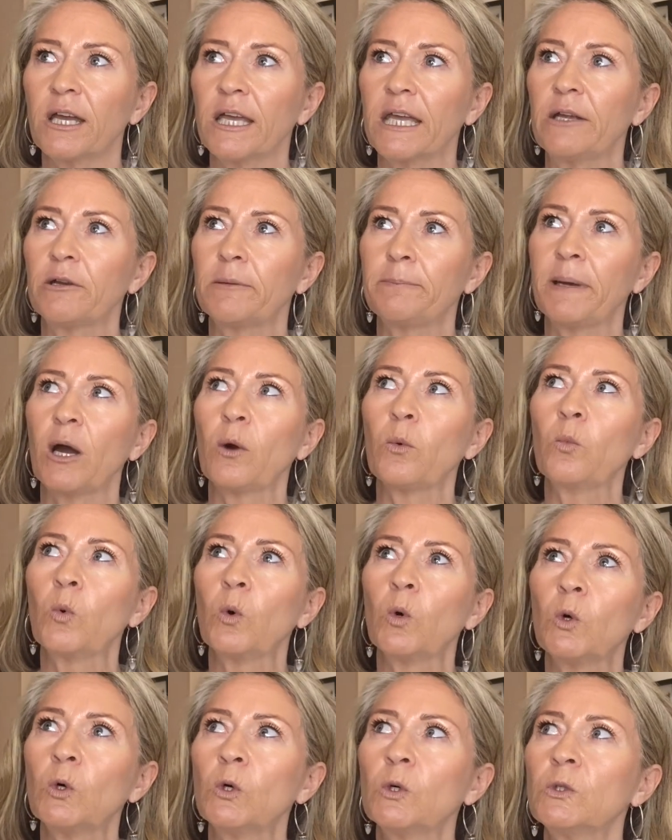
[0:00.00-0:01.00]
hear about
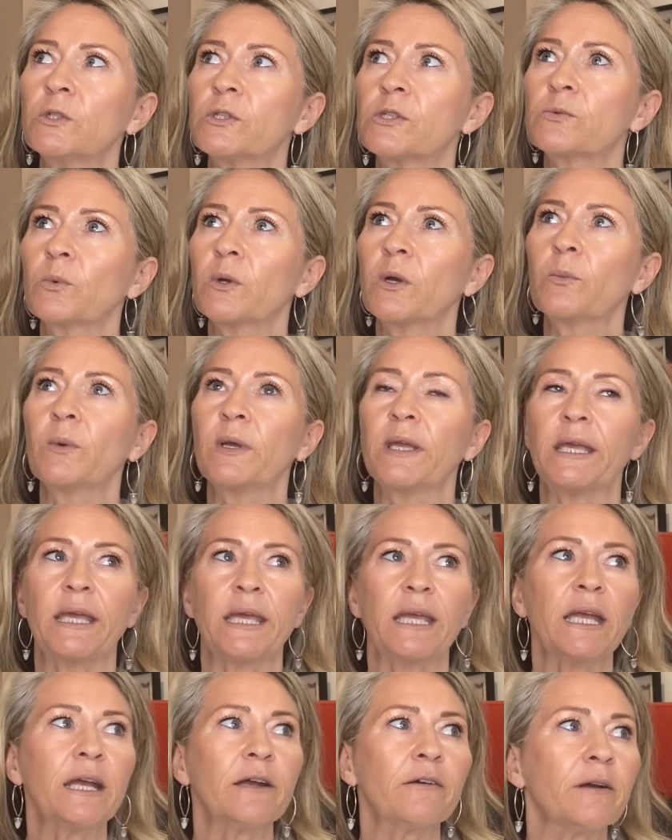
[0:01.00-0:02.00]
wars, when we
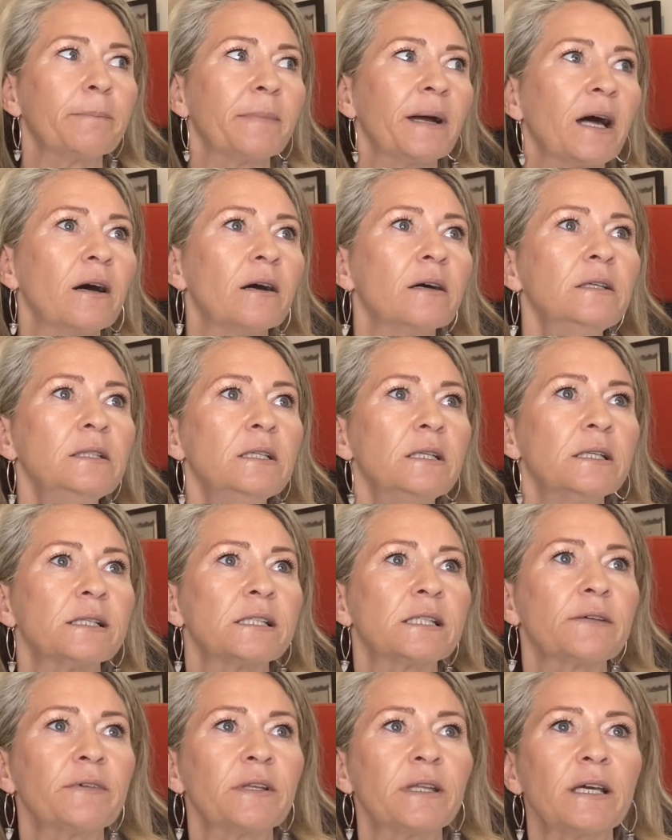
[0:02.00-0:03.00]
hear about
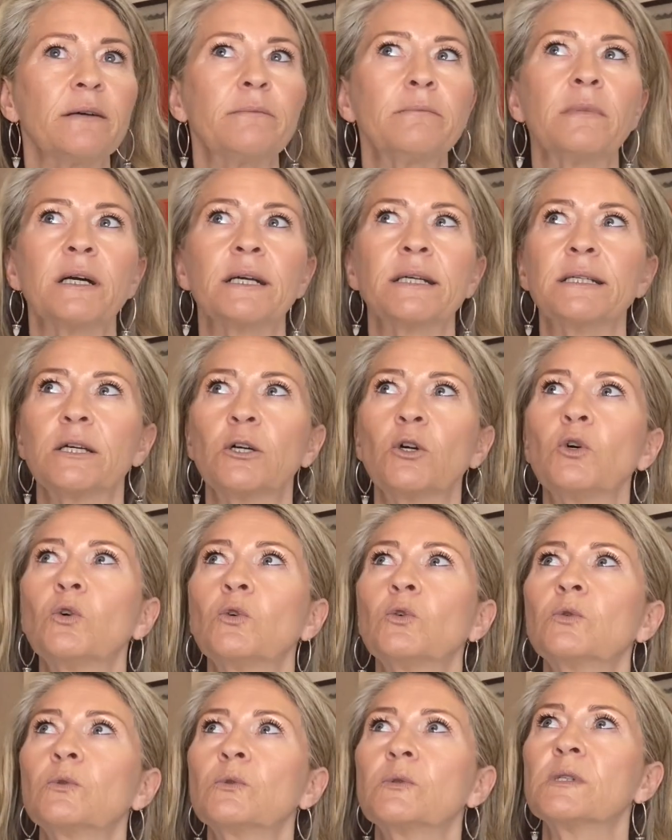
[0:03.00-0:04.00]
something that might
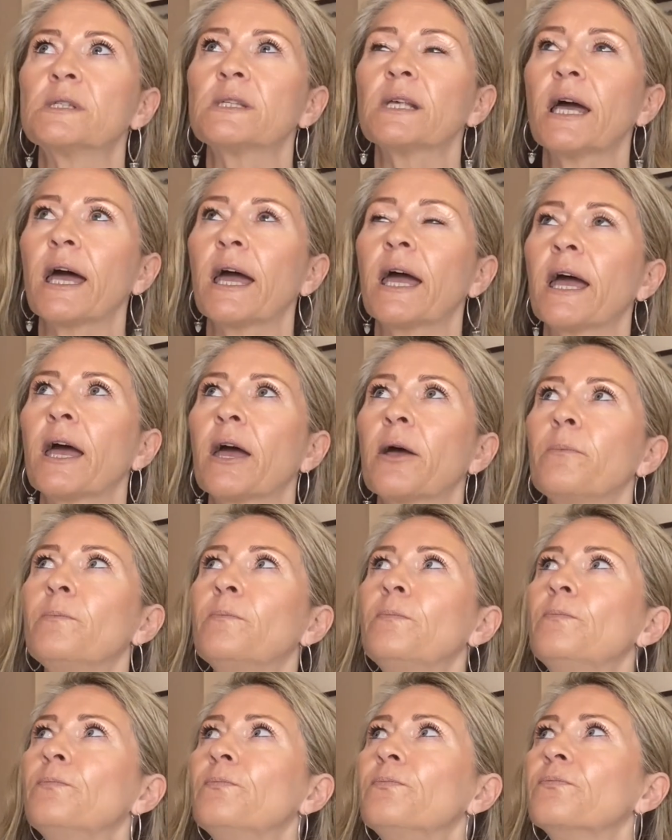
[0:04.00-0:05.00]
cause
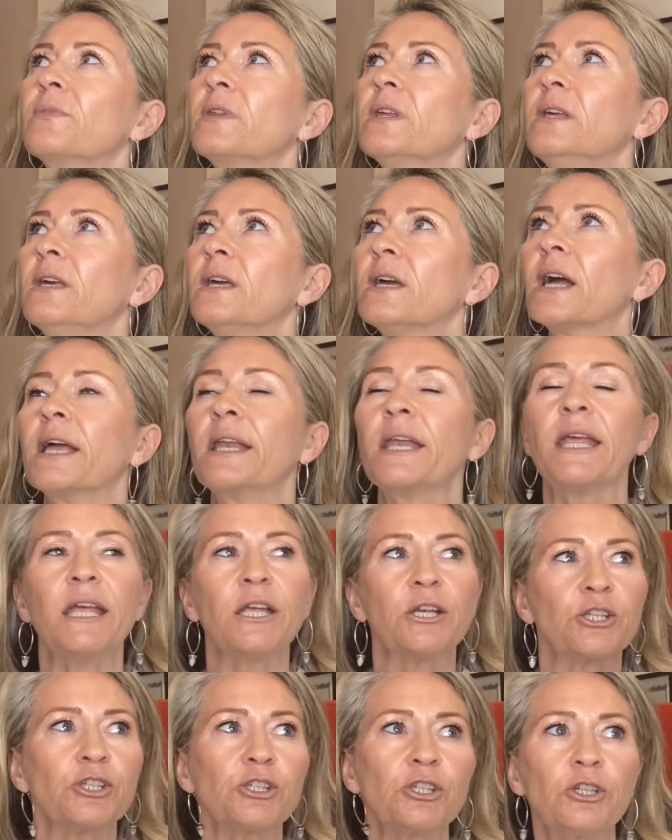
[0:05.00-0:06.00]
an
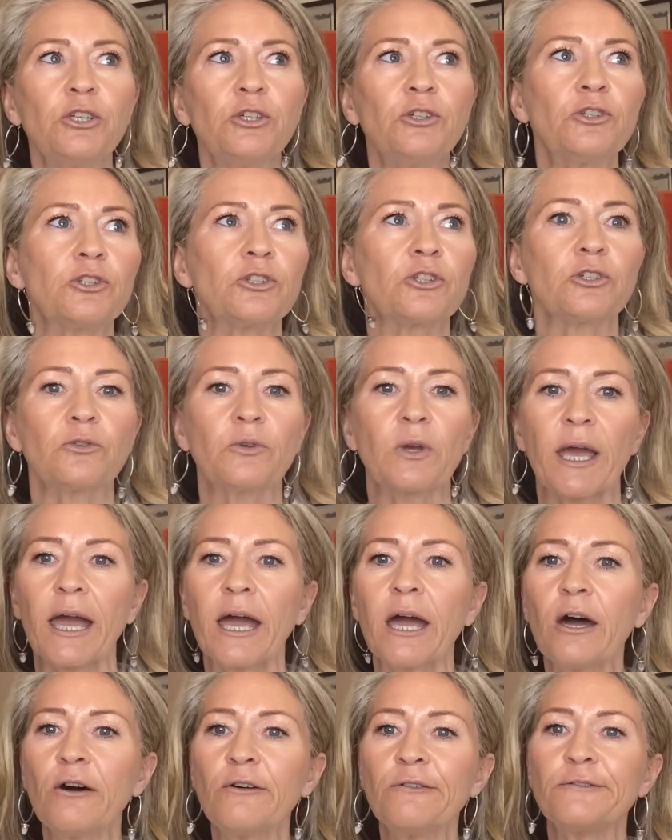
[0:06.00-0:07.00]
issue to
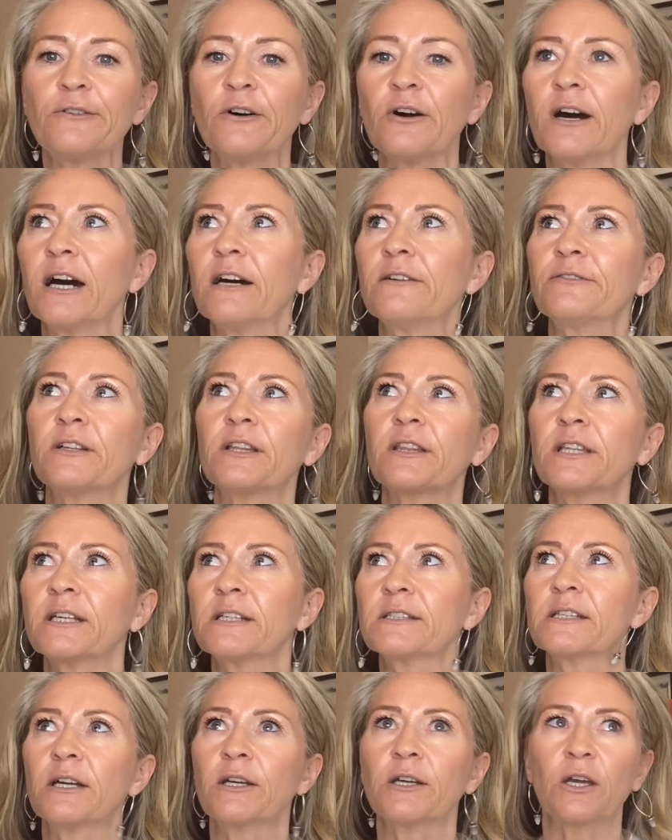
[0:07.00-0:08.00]
health or other
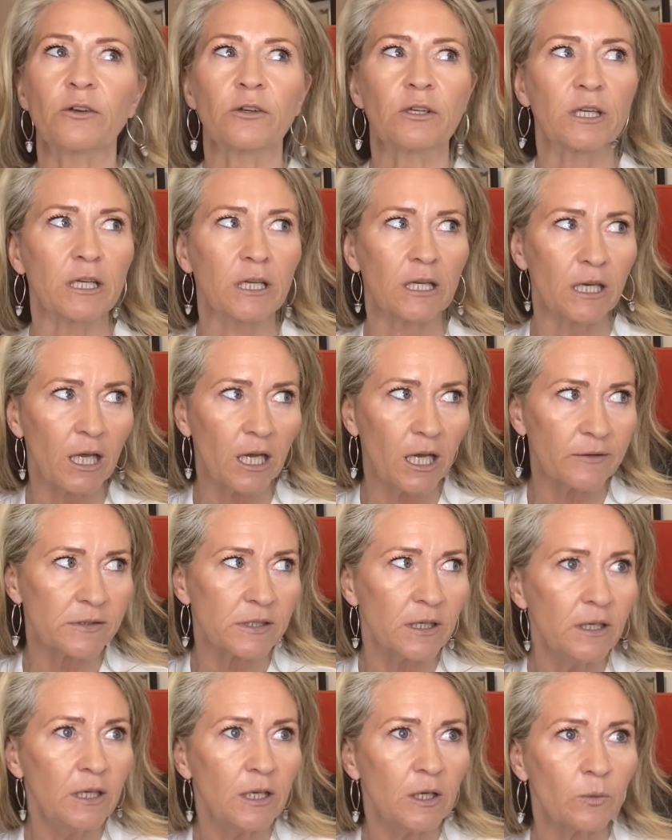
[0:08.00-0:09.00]
things that are going on in our lives,
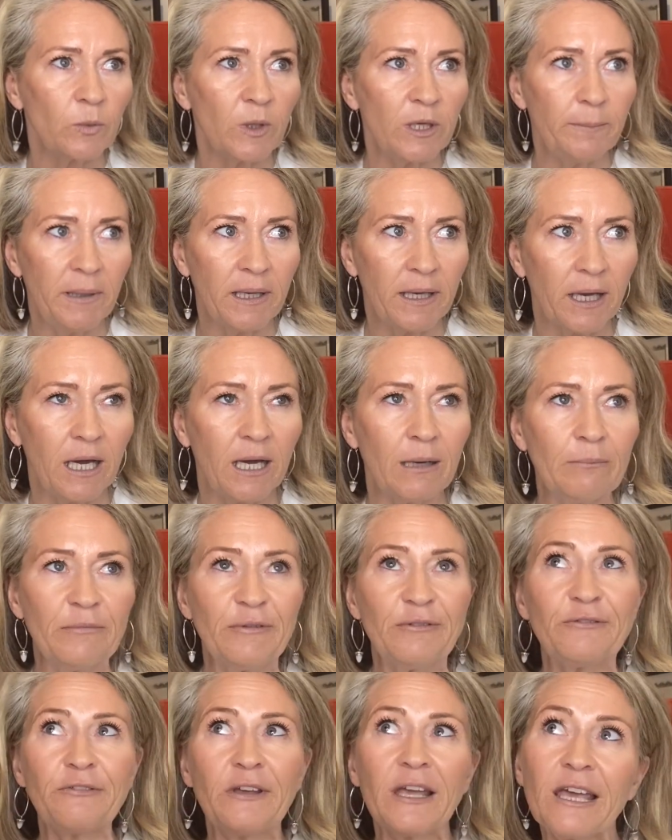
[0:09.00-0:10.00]
we become
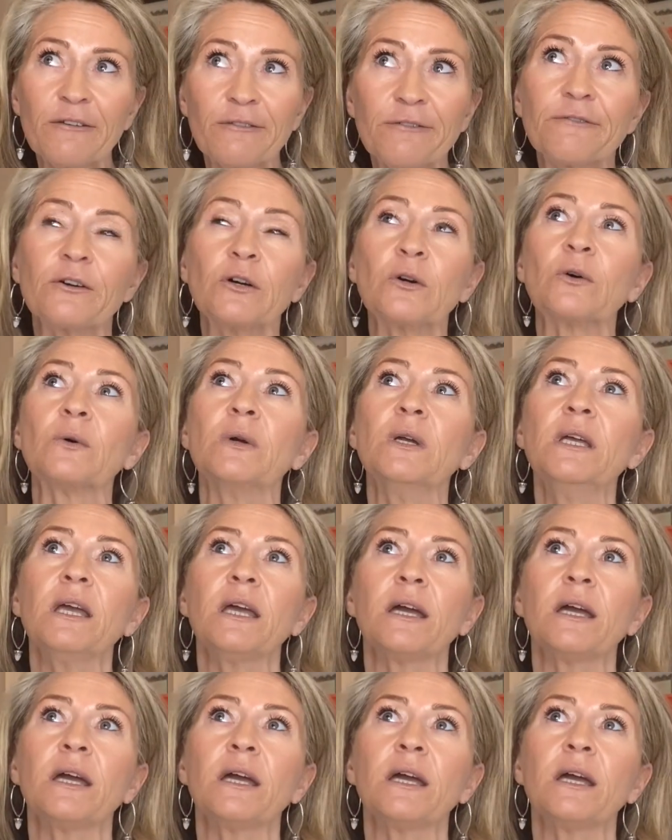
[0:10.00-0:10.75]
fearful.